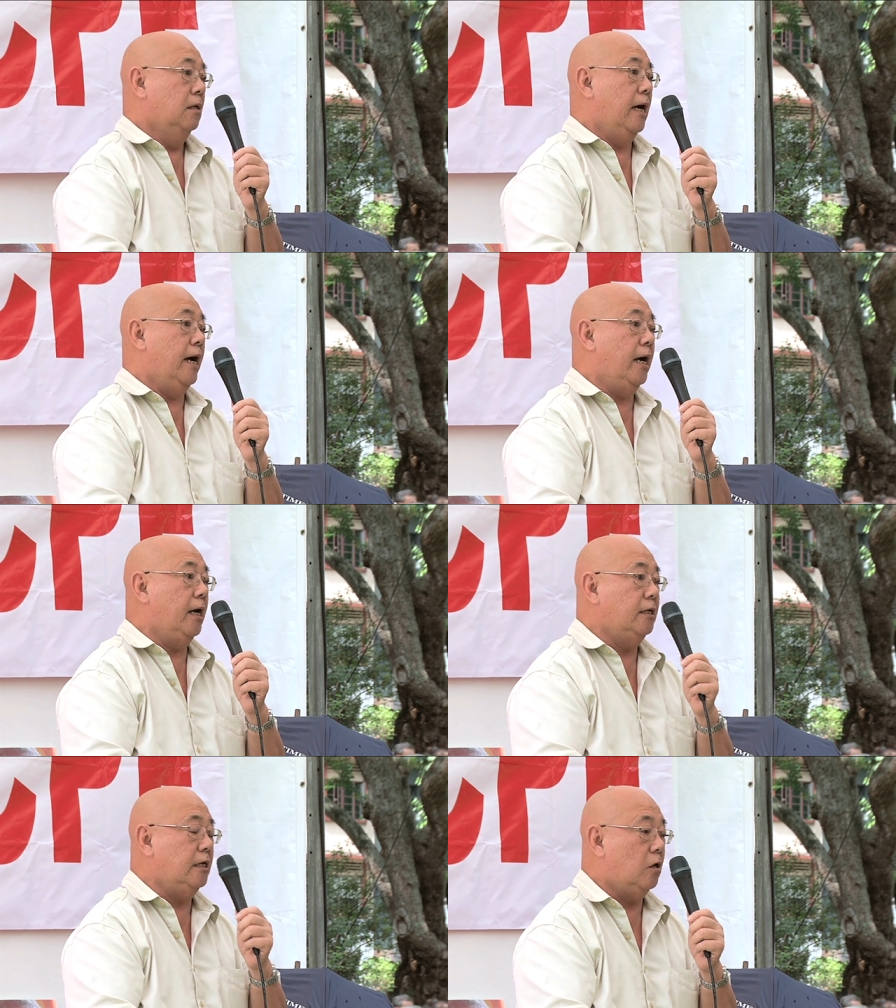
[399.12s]

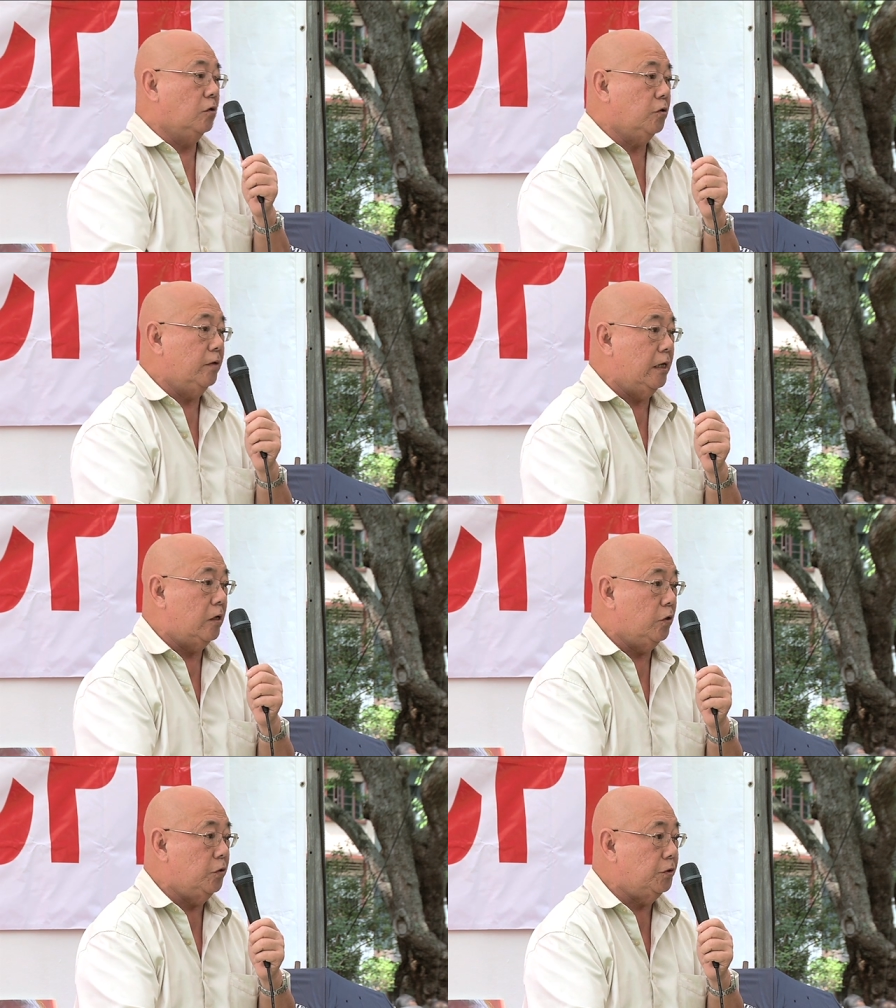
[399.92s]
and it also
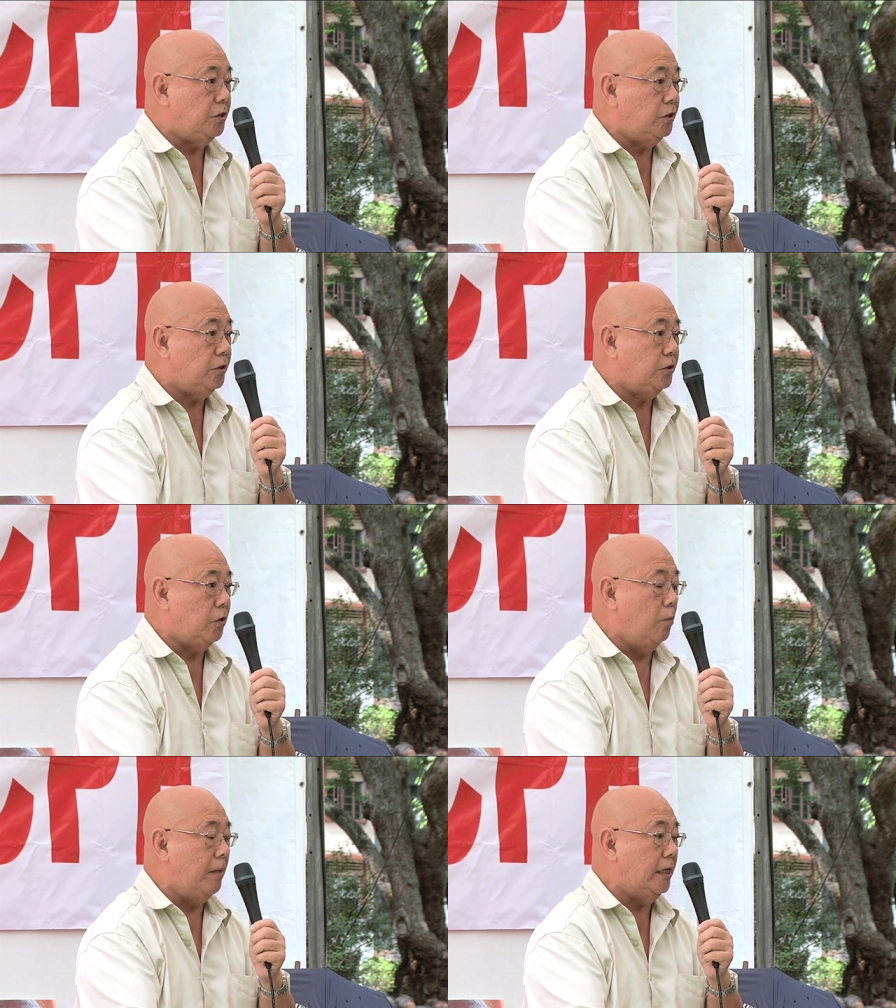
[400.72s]
includes
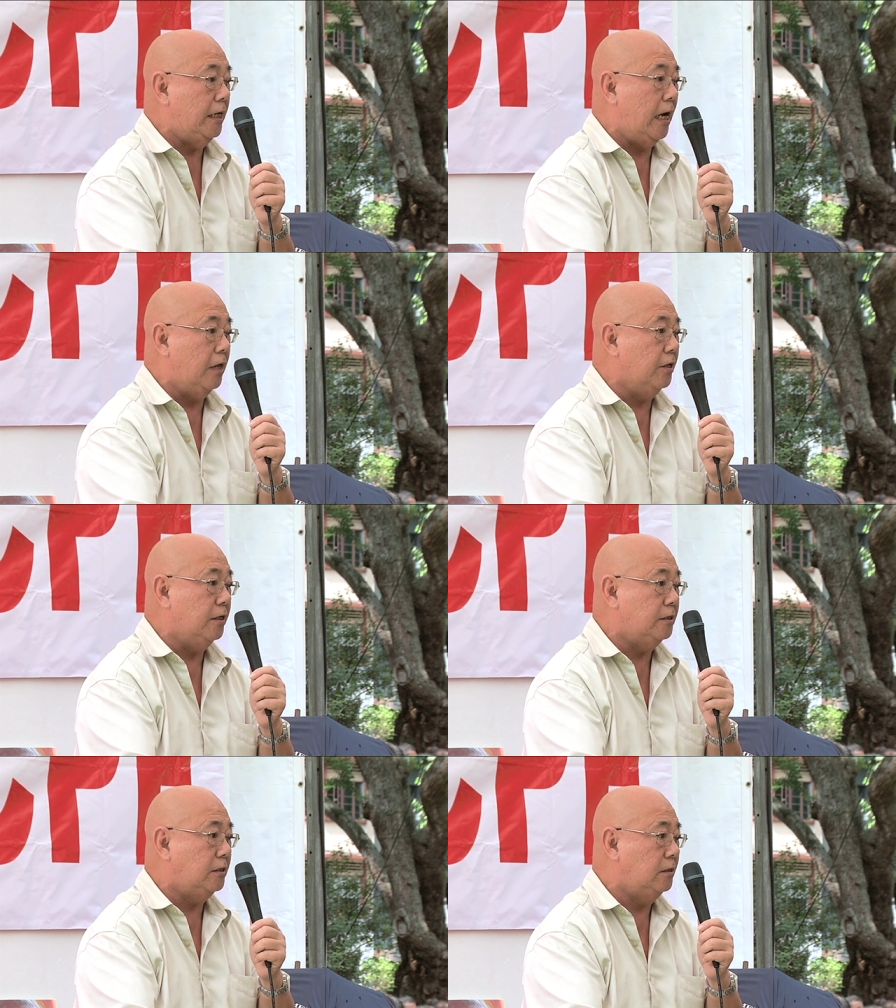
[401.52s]
so many
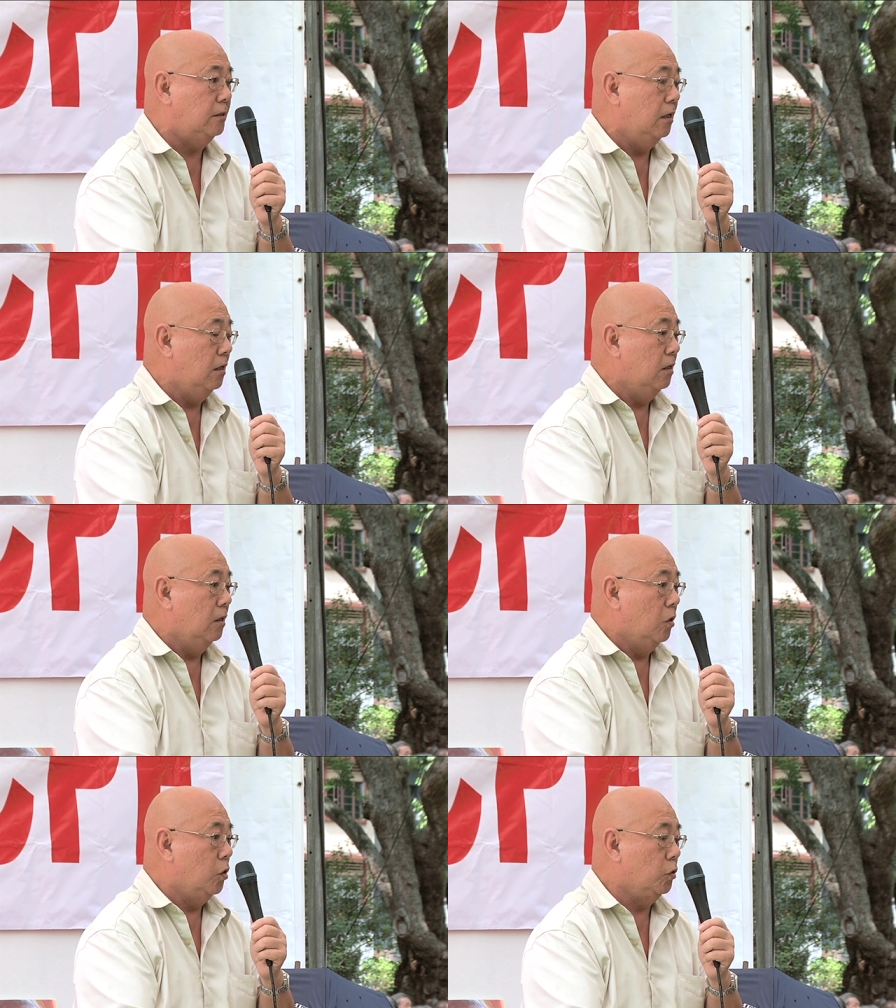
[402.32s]
others
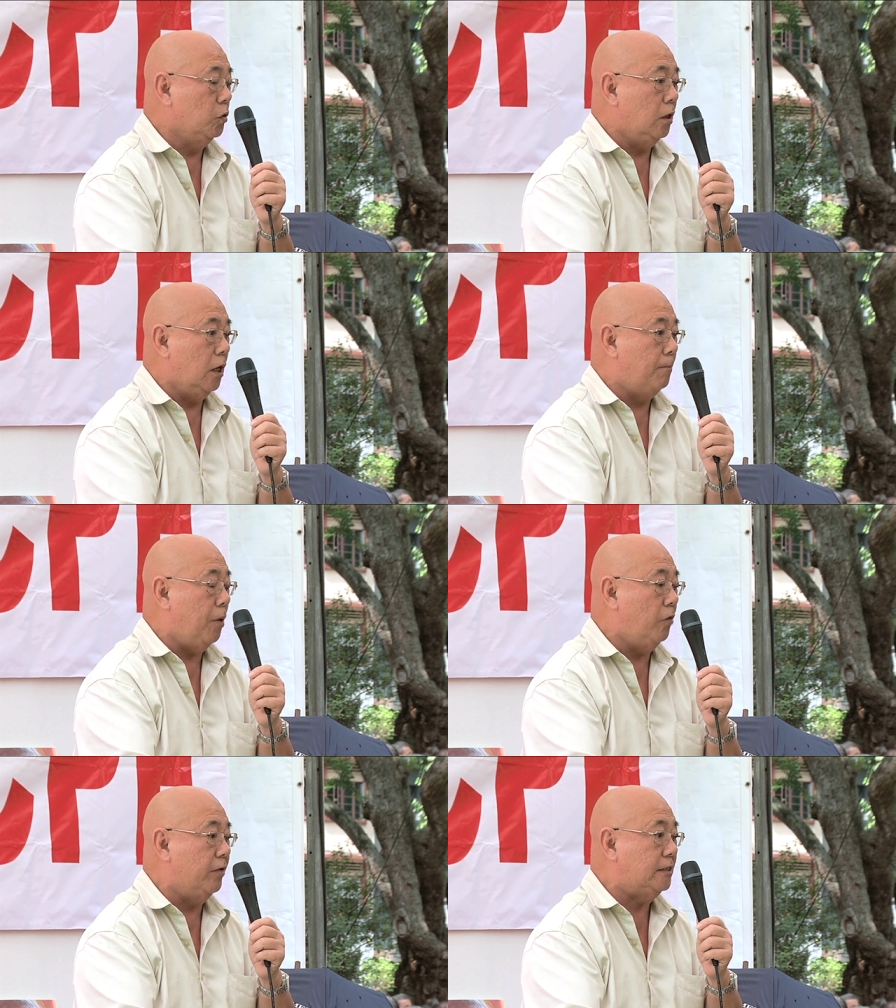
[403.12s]
who,
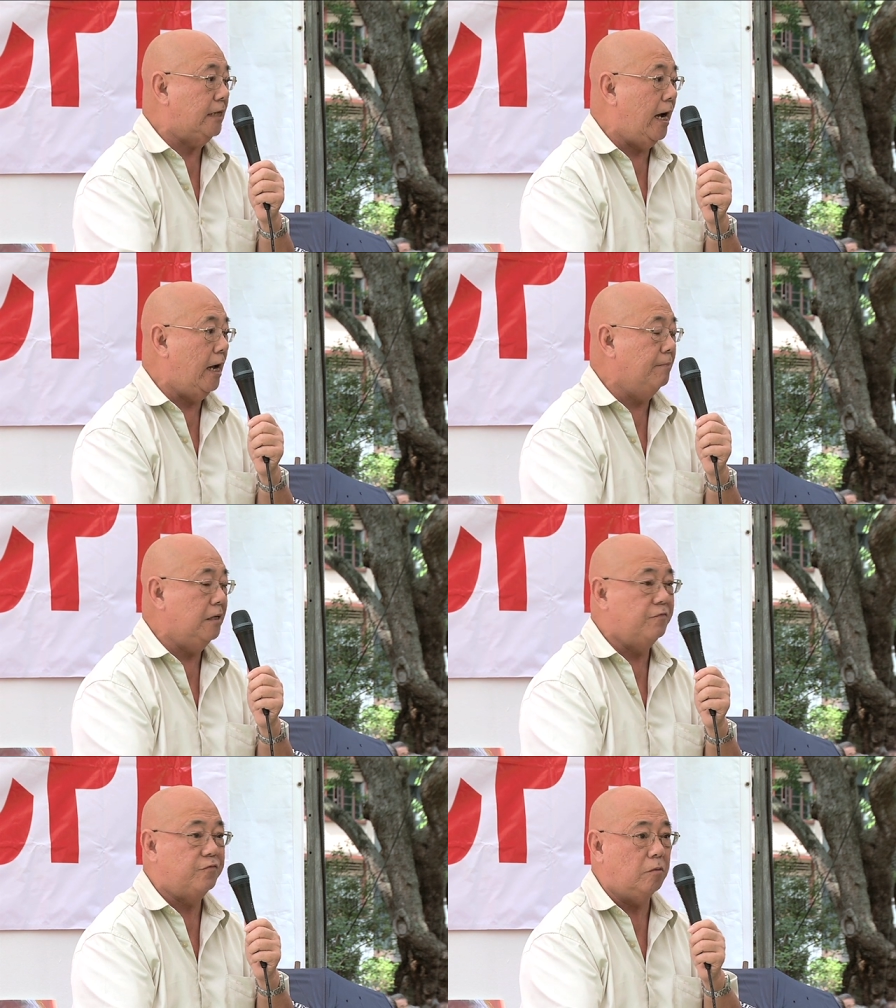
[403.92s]
upon
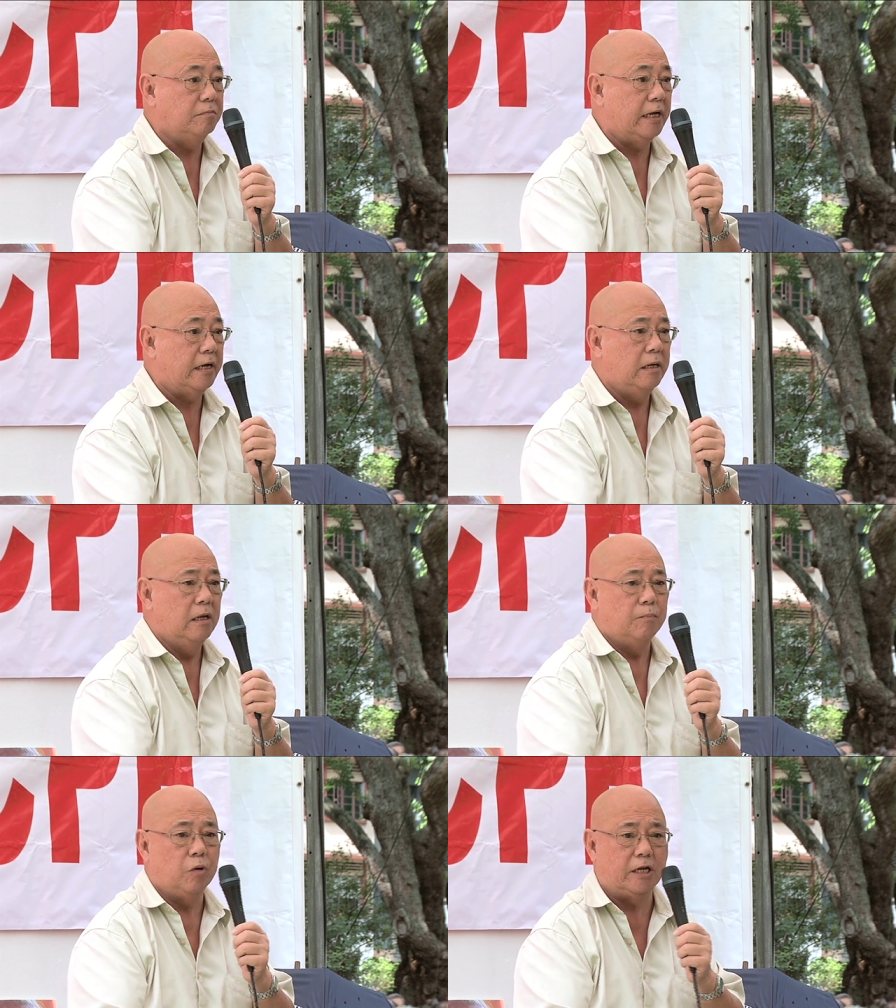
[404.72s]
retirement from their
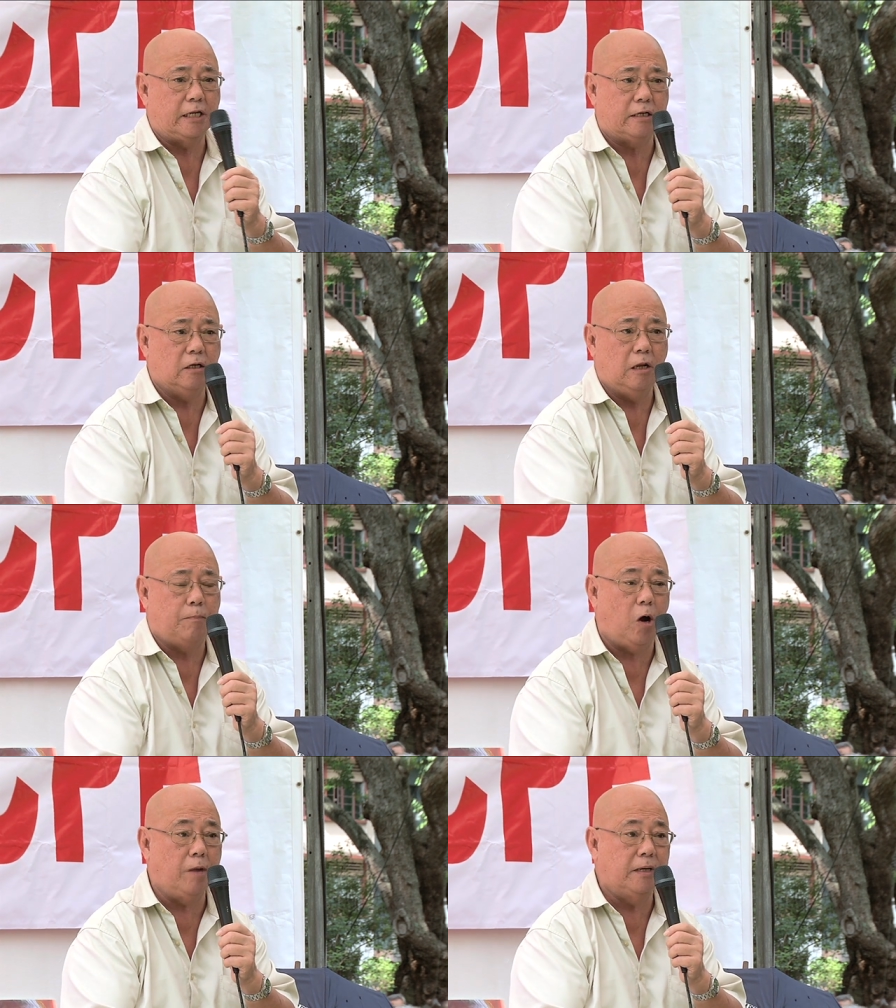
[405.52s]
political
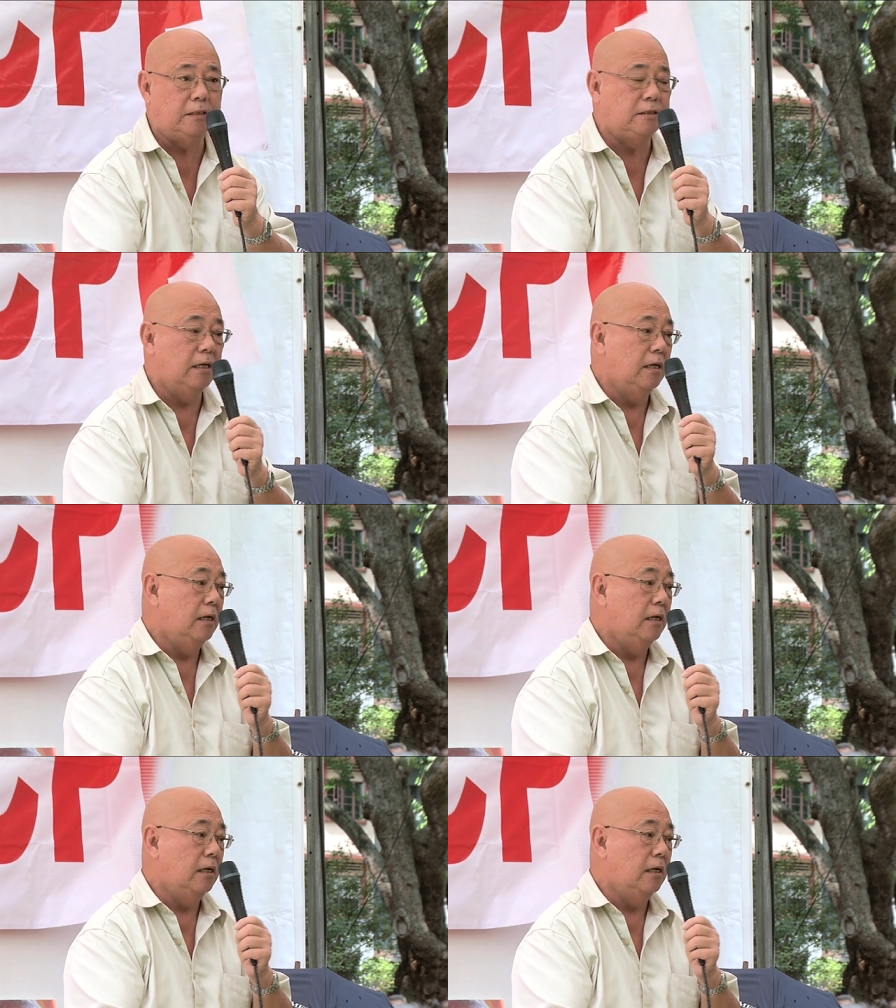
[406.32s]
appointments,